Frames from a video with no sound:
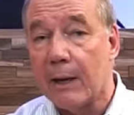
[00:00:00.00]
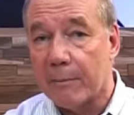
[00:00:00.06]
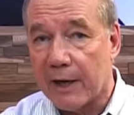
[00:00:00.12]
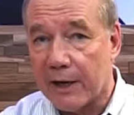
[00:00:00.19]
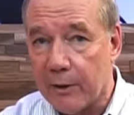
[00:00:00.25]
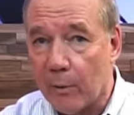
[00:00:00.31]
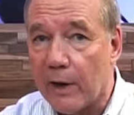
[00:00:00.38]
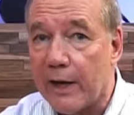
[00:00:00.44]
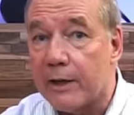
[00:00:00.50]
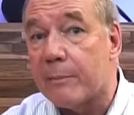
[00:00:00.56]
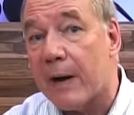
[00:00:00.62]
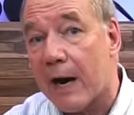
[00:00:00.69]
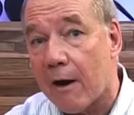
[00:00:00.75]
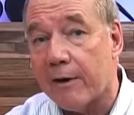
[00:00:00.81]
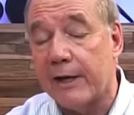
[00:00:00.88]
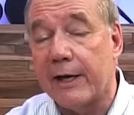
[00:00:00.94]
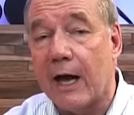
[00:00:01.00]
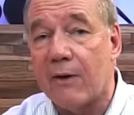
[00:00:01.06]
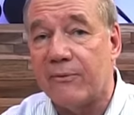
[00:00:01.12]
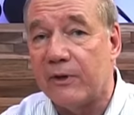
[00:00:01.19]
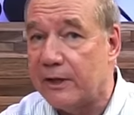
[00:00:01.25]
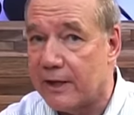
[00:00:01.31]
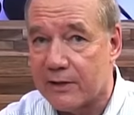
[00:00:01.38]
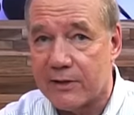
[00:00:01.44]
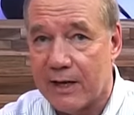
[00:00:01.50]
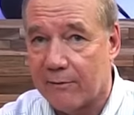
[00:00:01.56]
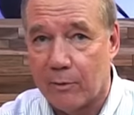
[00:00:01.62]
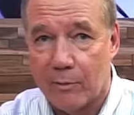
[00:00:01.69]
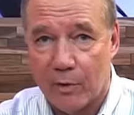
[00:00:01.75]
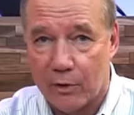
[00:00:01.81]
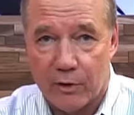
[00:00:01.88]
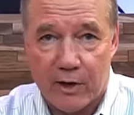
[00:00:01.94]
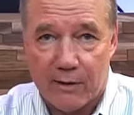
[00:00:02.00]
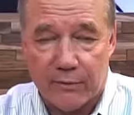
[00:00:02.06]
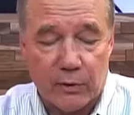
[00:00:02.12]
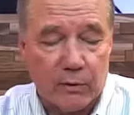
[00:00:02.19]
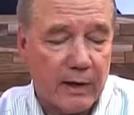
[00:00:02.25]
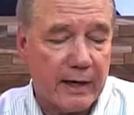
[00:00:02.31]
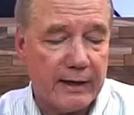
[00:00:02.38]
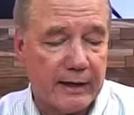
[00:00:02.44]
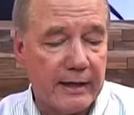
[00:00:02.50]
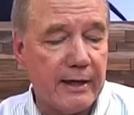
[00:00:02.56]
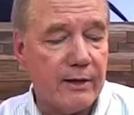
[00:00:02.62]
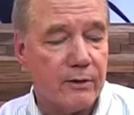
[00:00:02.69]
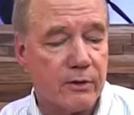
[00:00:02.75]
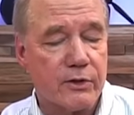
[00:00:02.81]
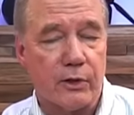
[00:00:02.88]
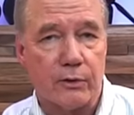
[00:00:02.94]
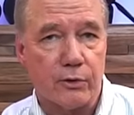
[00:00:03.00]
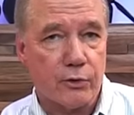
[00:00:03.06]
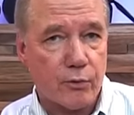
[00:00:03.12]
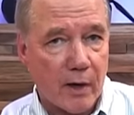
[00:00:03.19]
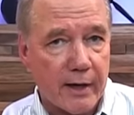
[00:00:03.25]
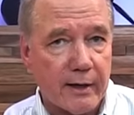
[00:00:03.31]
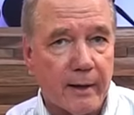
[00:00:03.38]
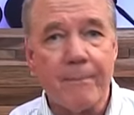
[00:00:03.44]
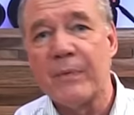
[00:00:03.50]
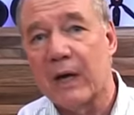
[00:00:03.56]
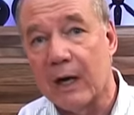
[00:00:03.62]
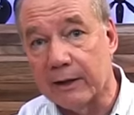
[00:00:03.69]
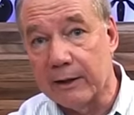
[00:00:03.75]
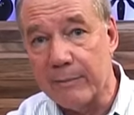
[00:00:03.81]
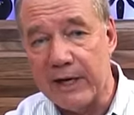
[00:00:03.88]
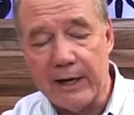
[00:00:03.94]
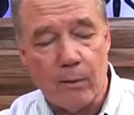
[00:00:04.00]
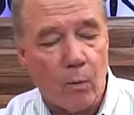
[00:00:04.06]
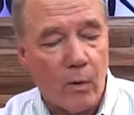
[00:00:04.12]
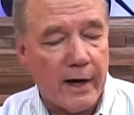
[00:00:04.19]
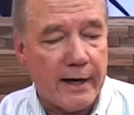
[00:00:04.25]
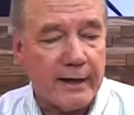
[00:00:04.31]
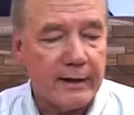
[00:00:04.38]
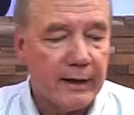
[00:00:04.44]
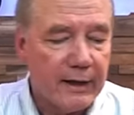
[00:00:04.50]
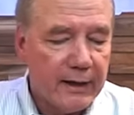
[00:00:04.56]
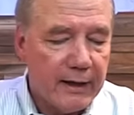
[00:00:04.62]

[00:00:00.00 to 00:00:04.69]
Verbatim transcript: By the way, the Parrot Anafi doesn't have a motor cover around it either, so they're trying to eliminate weight.